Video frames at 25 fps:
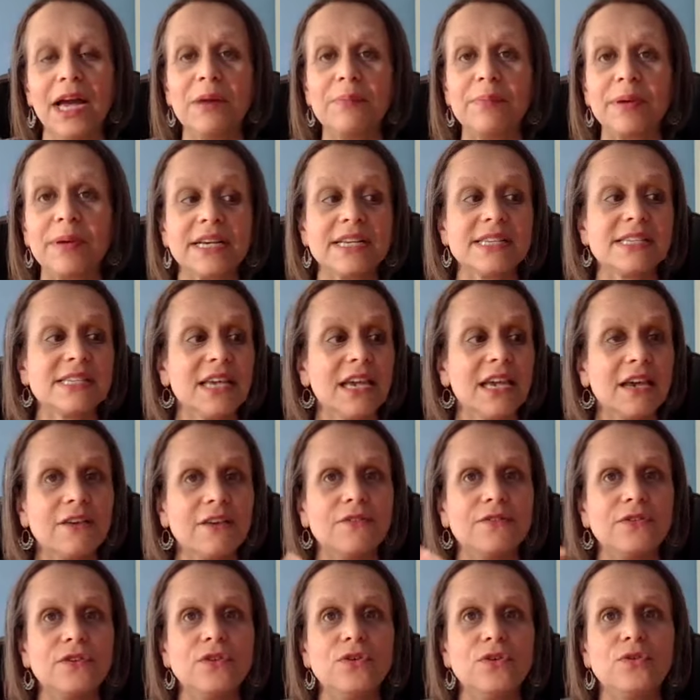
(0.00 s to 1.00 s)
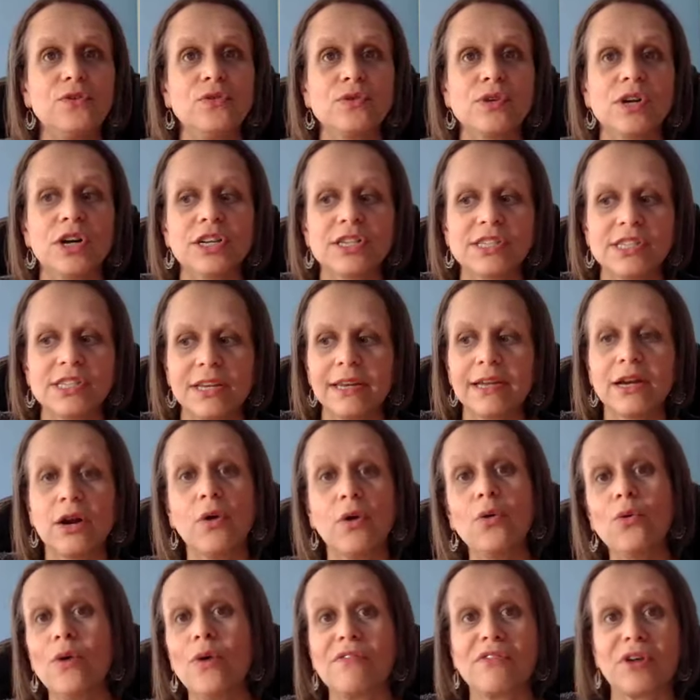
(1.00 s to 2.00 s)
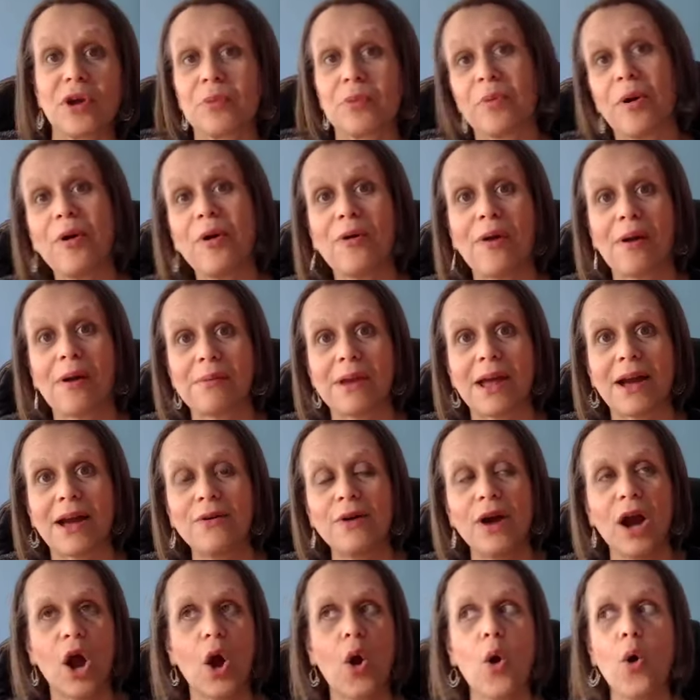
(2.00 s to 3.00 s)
Because if you could suddenly go, oh, I've got a program now,